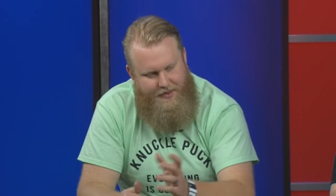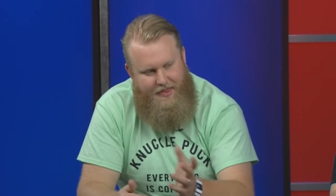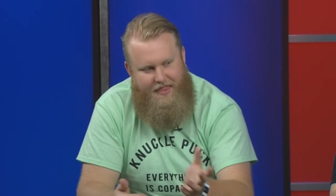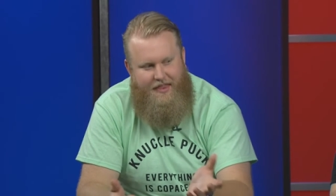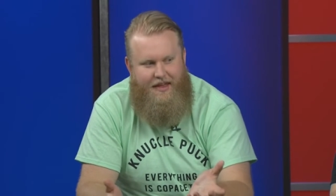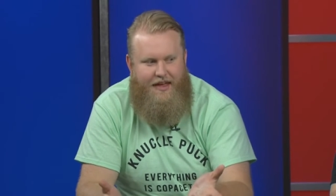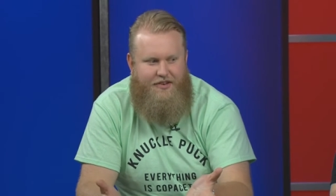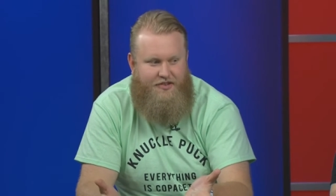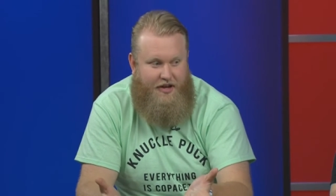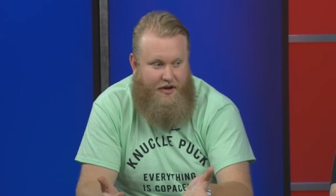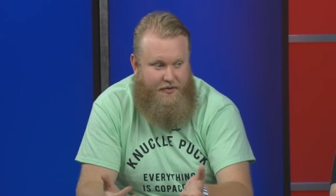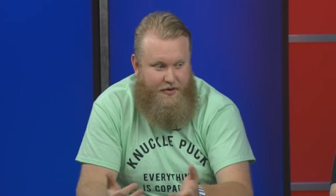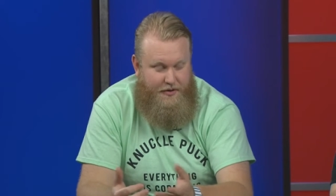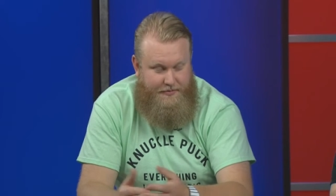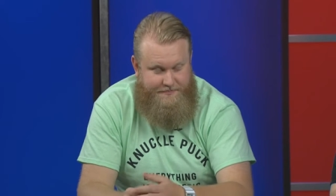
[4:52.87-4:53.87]
yeah. in
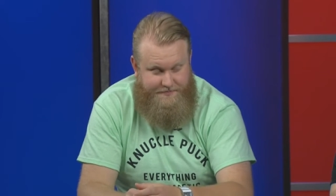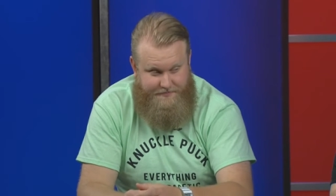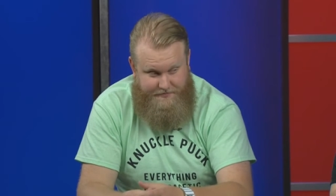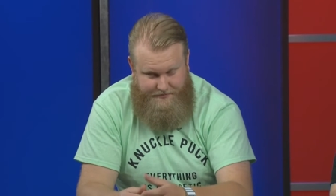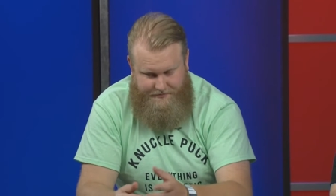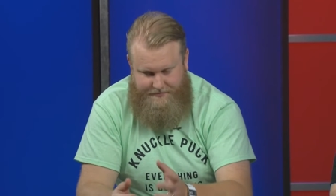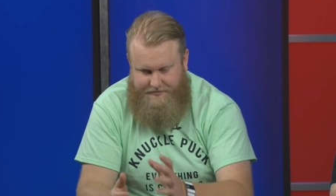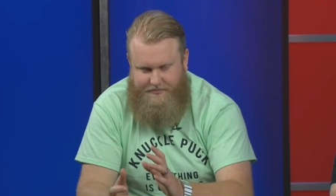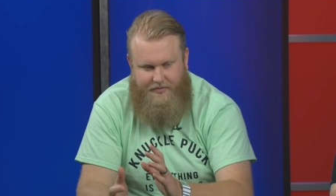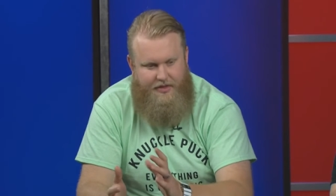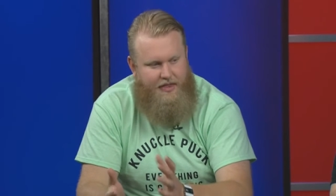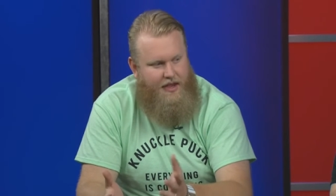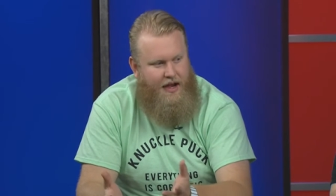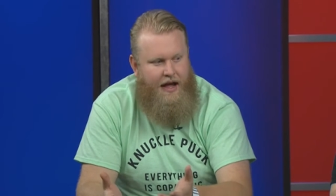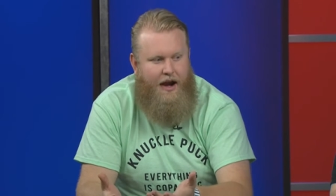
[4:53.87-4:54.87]
general
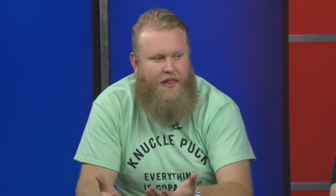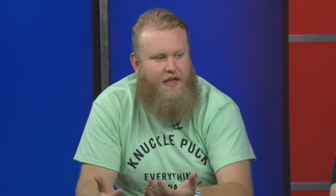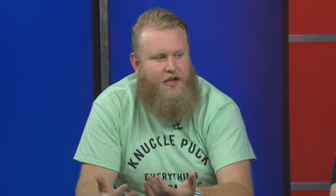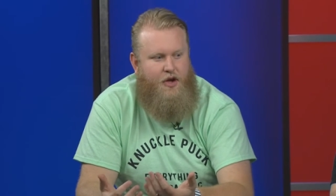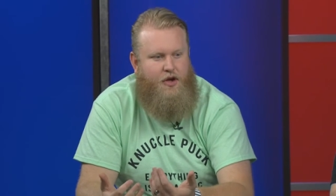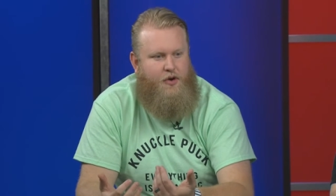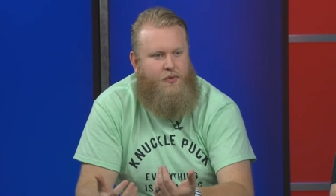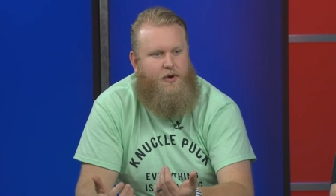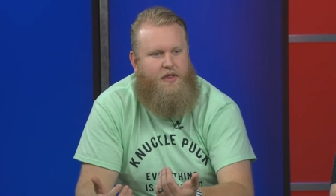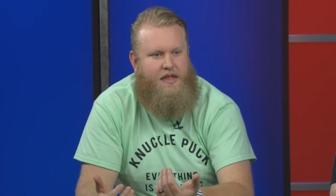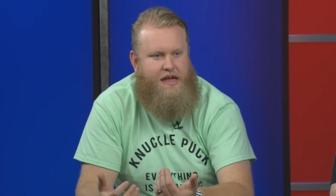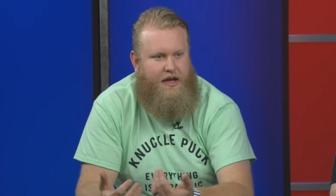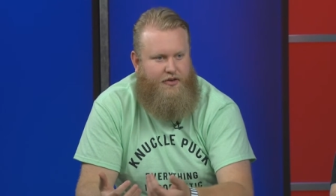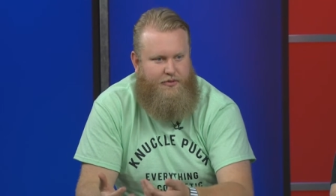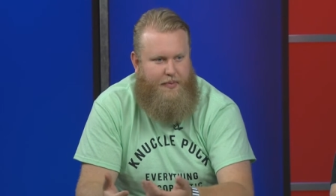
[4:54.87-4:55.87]
I don't think you can
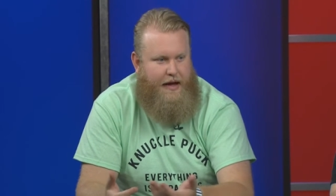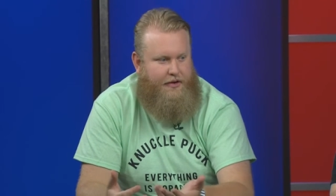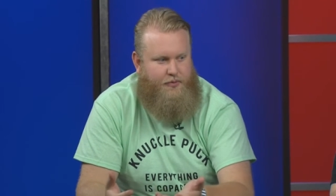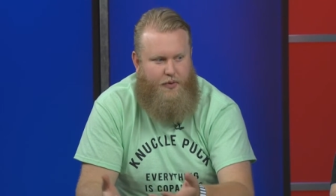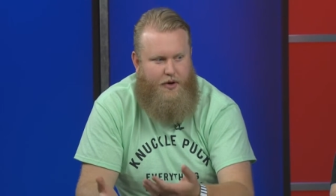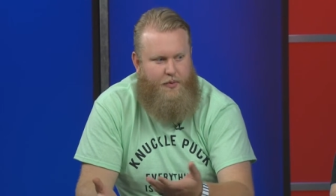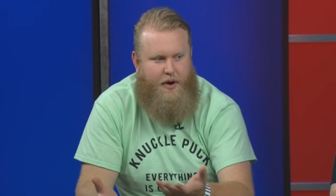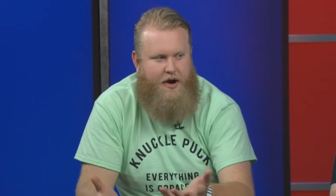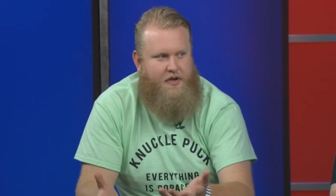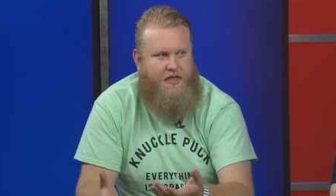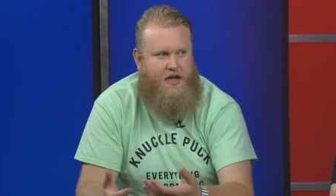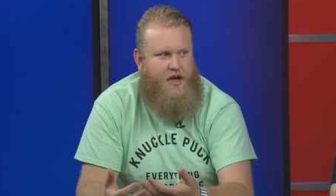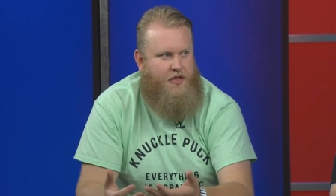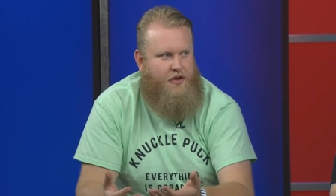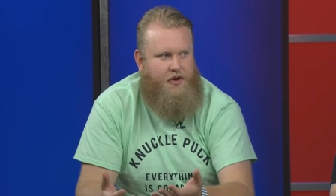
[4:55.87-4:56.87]
really expect one way or
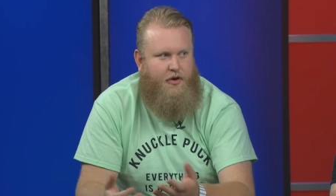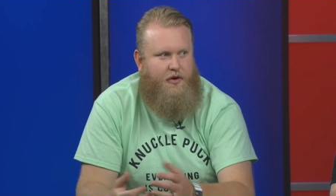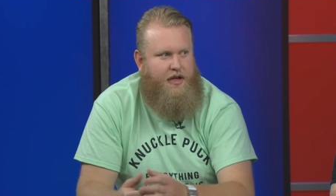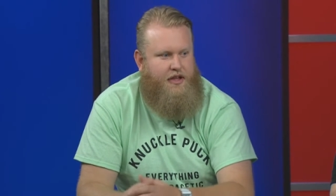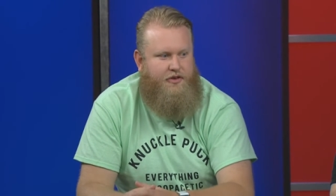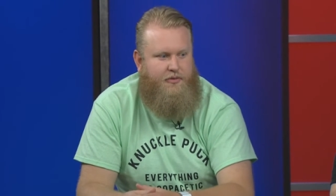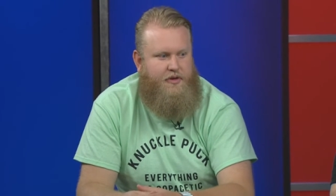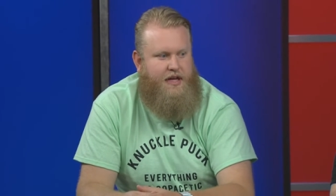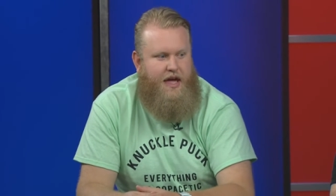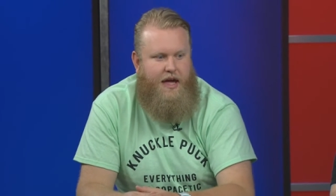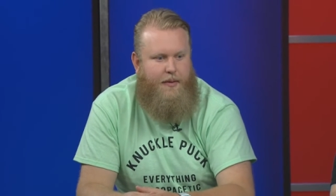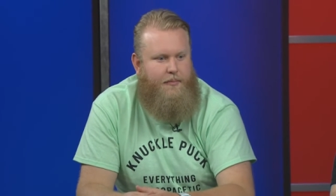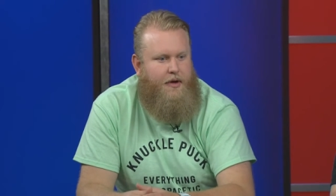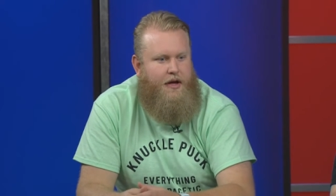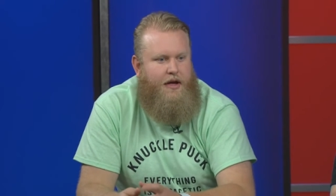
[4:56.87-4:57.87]
the other going into a
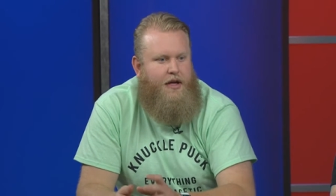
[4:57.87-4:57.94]
game.